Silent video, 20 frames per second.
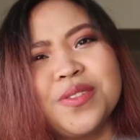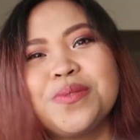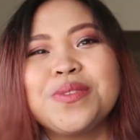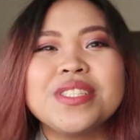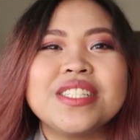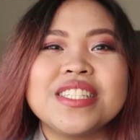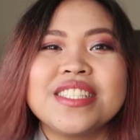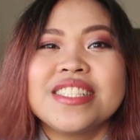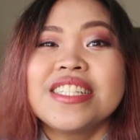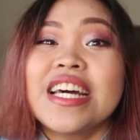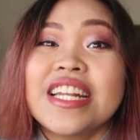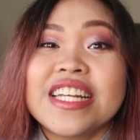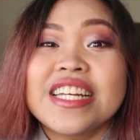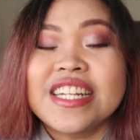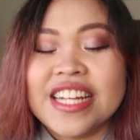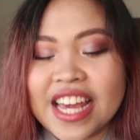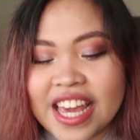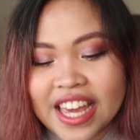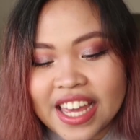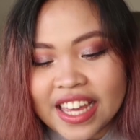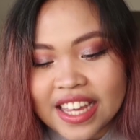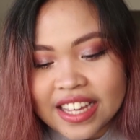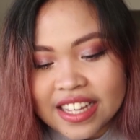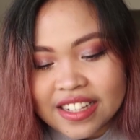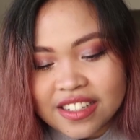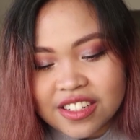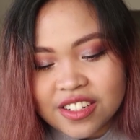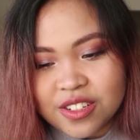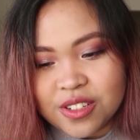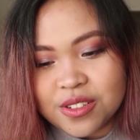it was a sunny day,
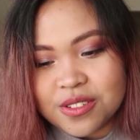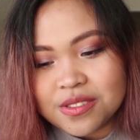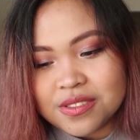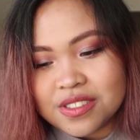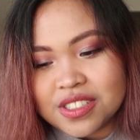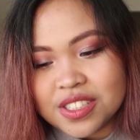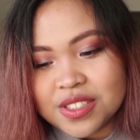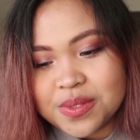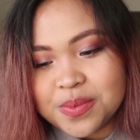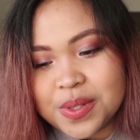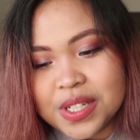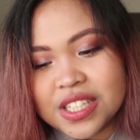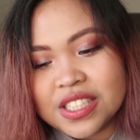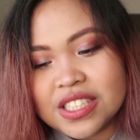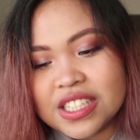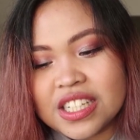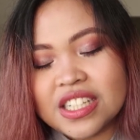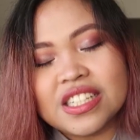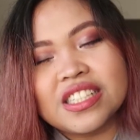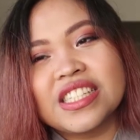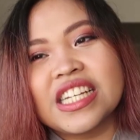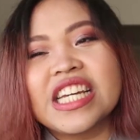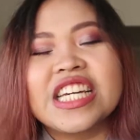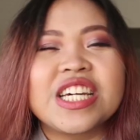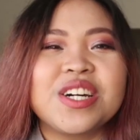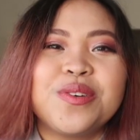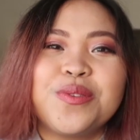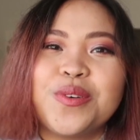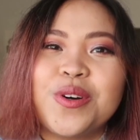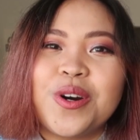and you know, we just wanted to
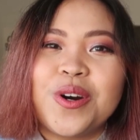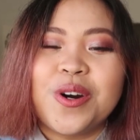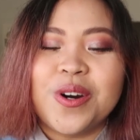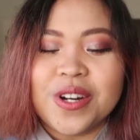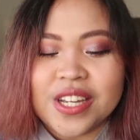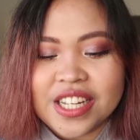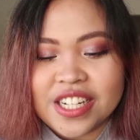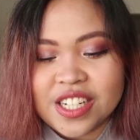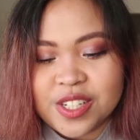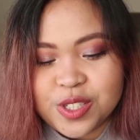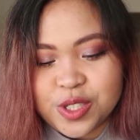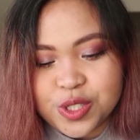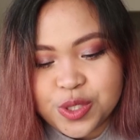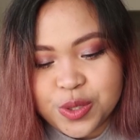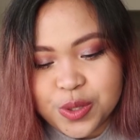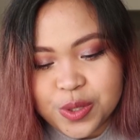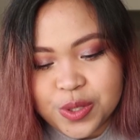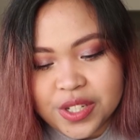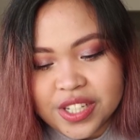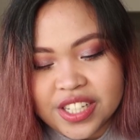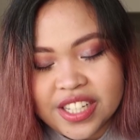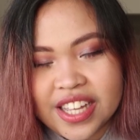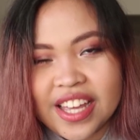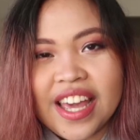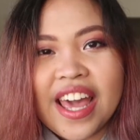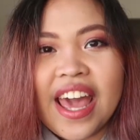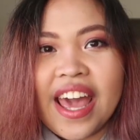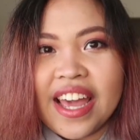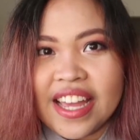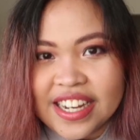take a walk and enjoy
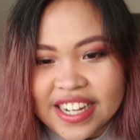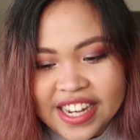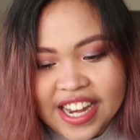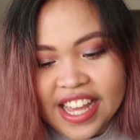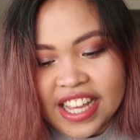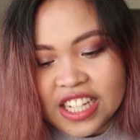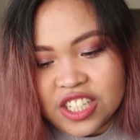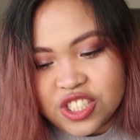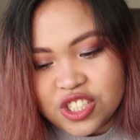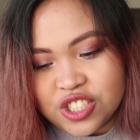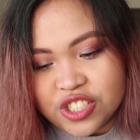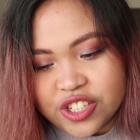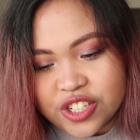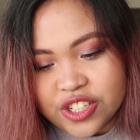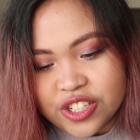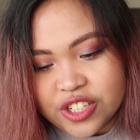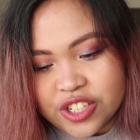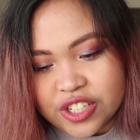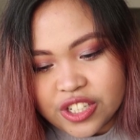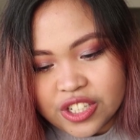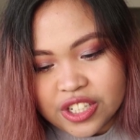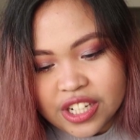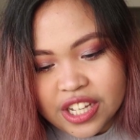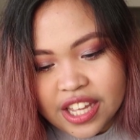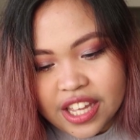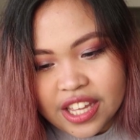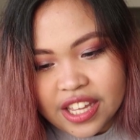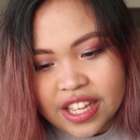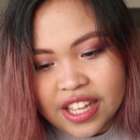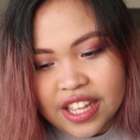nature,
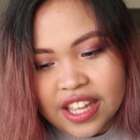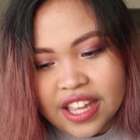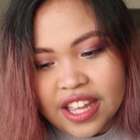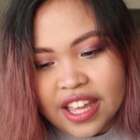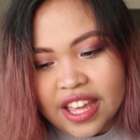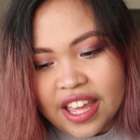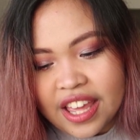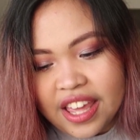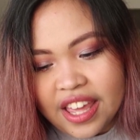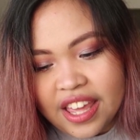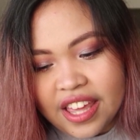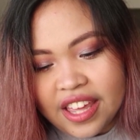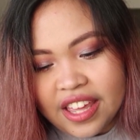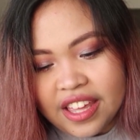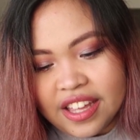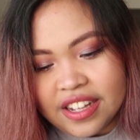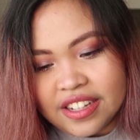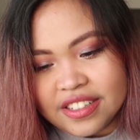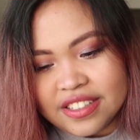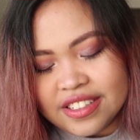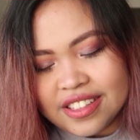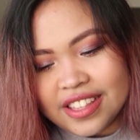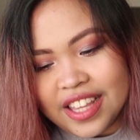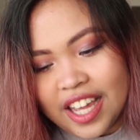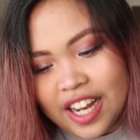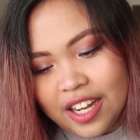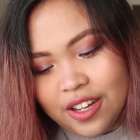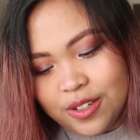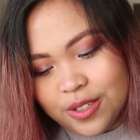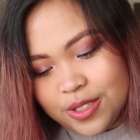and
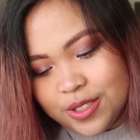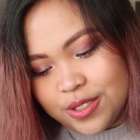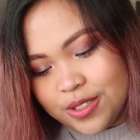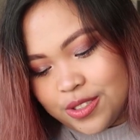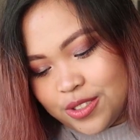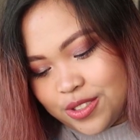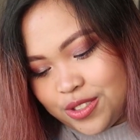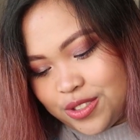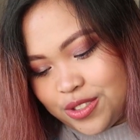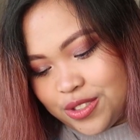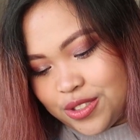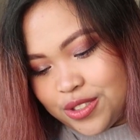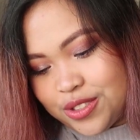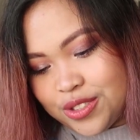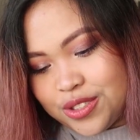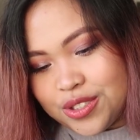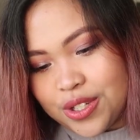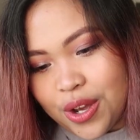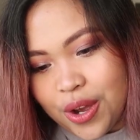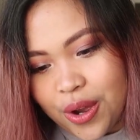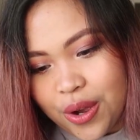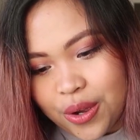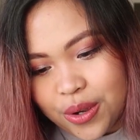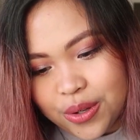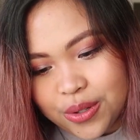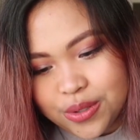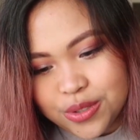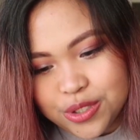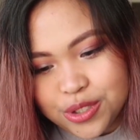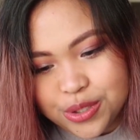they look
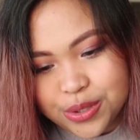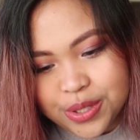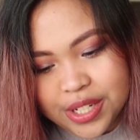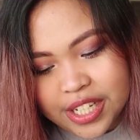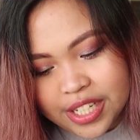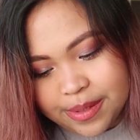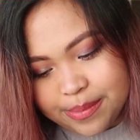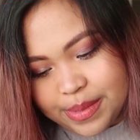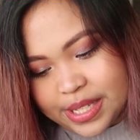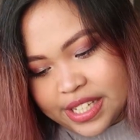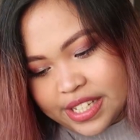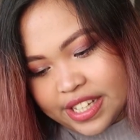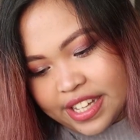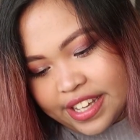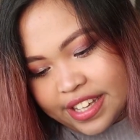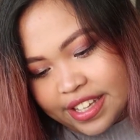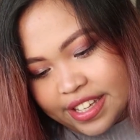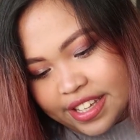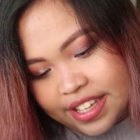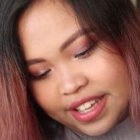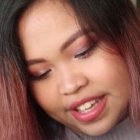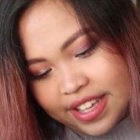so dreamy. Like